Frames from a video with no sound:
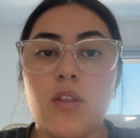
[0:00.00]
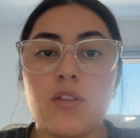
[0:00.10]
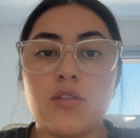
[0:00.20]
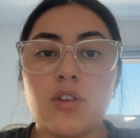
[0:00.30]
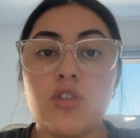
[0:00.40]

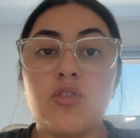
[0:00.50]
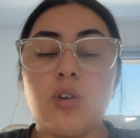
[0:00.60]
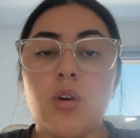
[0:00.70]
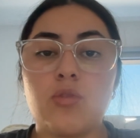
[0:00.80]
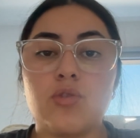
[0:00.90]
The
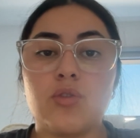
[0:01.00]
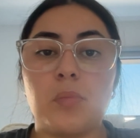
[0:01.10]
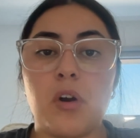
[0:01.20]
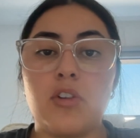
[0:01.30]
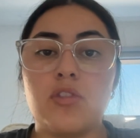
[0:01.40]
sociocultural
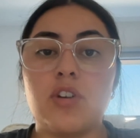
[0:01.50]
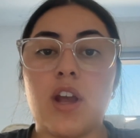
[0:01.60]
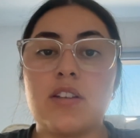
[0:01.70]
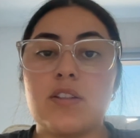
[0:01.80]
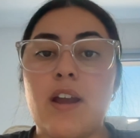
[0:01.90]
approach
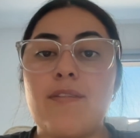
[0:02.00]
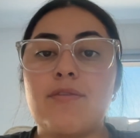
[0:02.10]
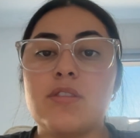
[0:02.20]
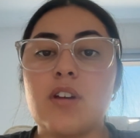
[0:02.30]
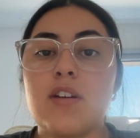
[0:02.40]
has
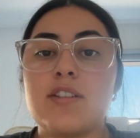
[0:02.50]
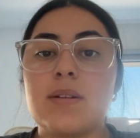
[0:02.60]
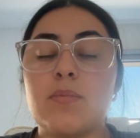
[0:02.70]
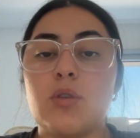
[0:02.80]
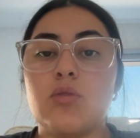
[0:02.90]
emphasized
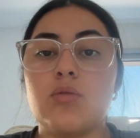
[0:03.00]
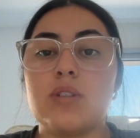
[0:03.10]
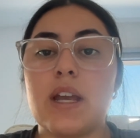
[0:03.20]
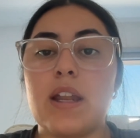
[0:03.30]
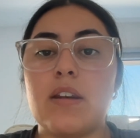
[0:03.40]
in Module
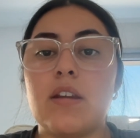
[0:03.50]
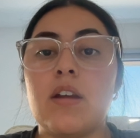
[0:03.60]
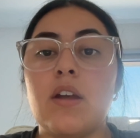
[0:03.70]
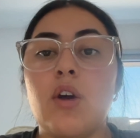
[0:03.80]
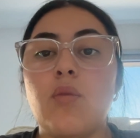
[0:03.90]
10
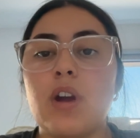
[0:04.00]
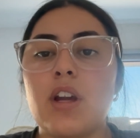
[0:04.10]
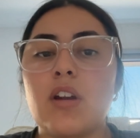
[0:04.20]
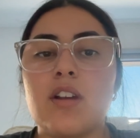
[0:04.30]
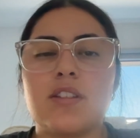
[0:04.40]

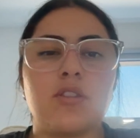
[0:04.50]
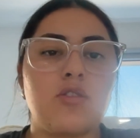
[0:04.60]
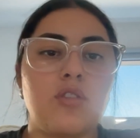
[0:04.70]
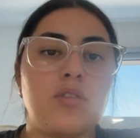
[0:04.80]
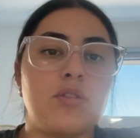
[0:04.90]
recognize the
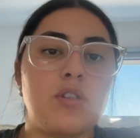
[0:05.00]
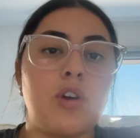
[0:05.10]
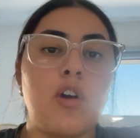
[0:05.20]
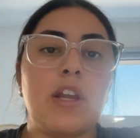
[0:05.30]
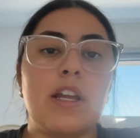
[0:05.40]
students'
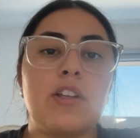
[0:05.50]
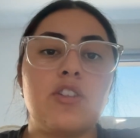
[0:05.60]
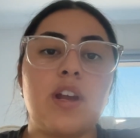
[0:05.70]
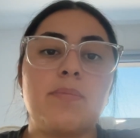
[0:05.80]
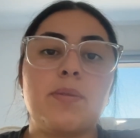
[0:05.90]
learning
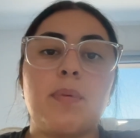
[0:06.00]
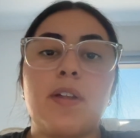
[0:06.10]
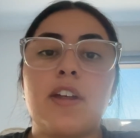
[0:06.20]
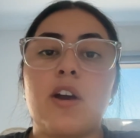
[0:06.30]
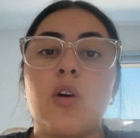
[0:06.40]
shaped by
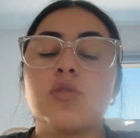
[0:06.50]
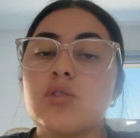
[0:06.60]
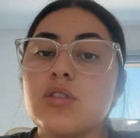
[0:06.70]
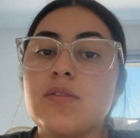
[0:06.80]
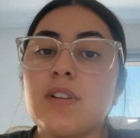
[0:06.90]
their
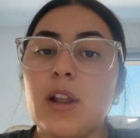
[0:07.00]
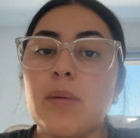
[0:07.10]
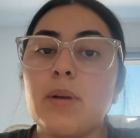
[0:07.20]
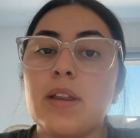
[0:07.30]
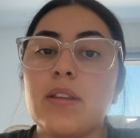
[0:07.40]
cultural
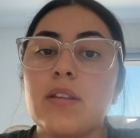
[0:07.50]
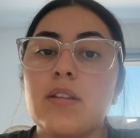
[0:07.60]
development,